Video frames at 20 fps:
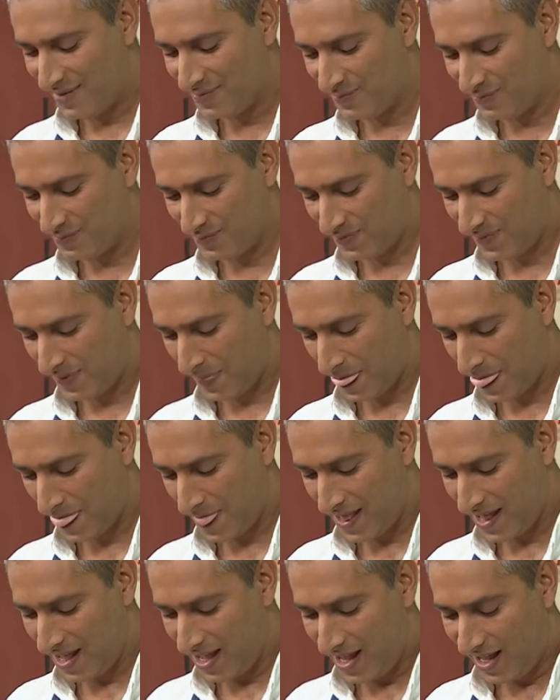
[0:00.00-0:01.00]
Um,
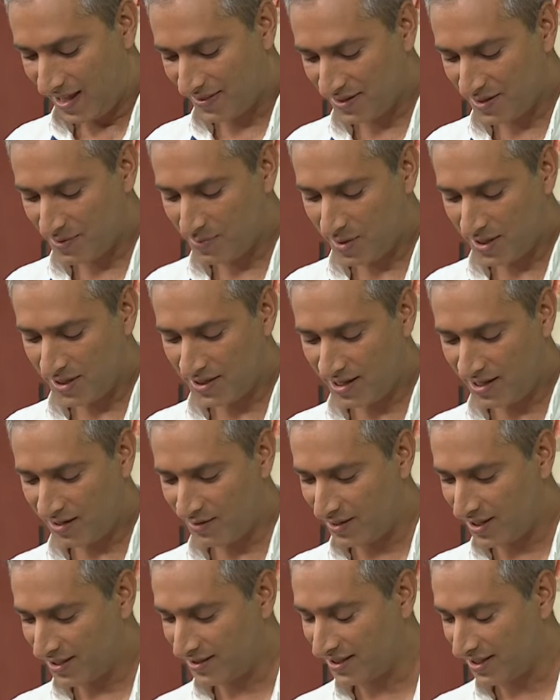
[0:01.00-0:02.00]
I think by
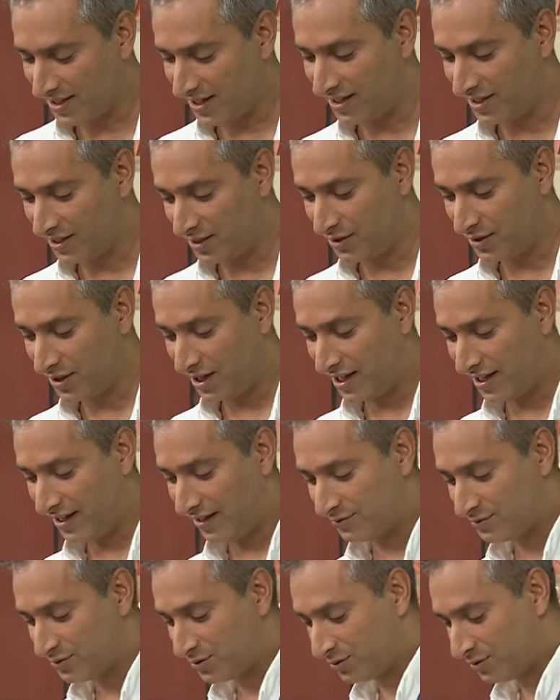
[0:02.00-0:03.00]
now, I think I learned I
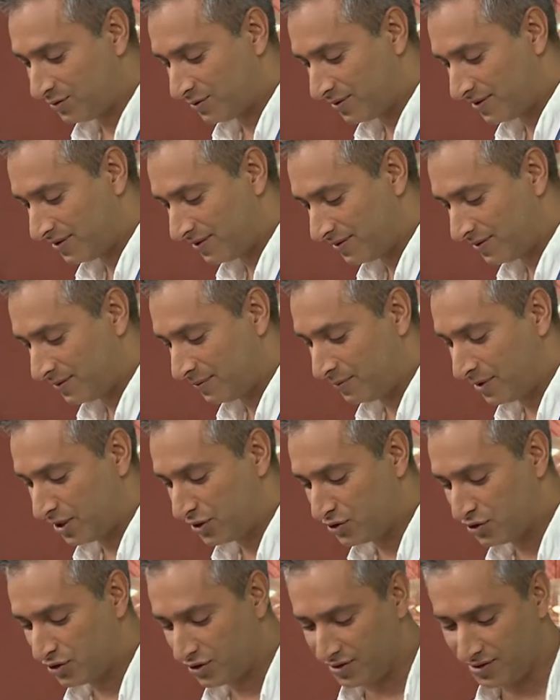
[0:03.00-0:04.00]
have to
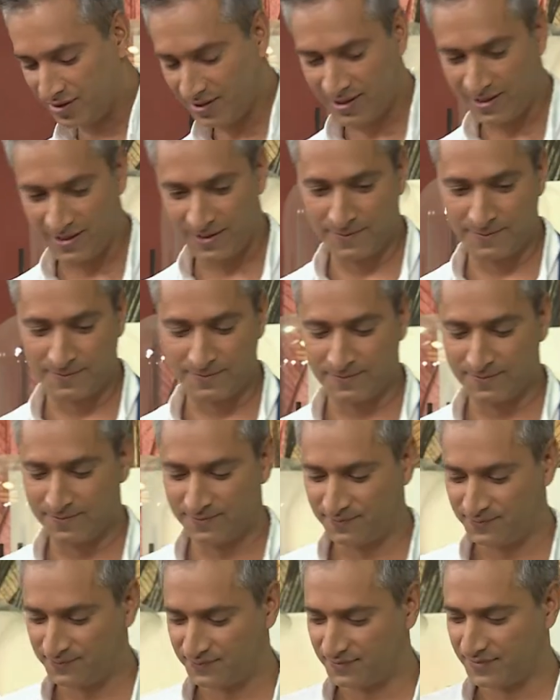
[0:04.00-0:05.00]
mention um,
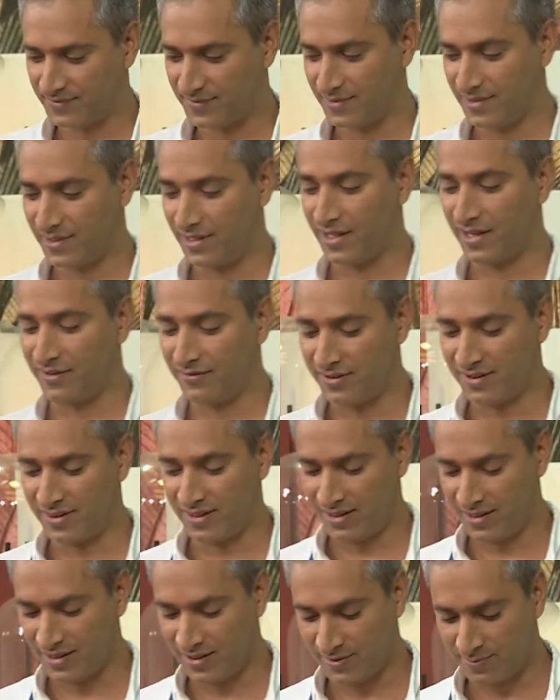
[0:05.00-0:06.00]

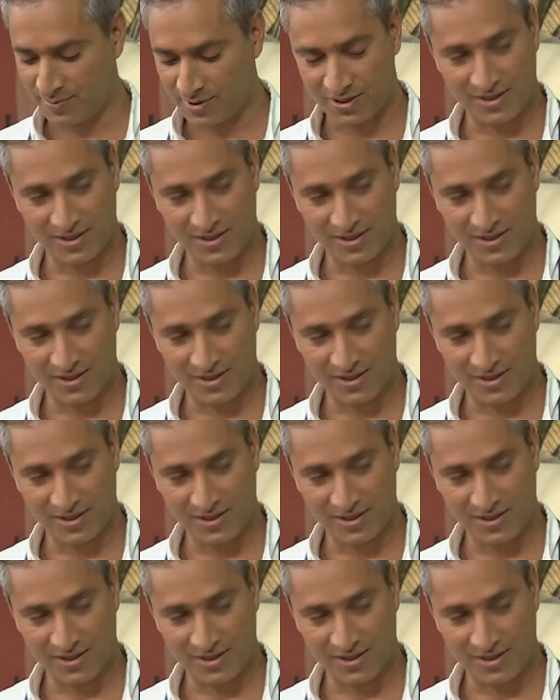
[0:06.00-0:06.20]
everything in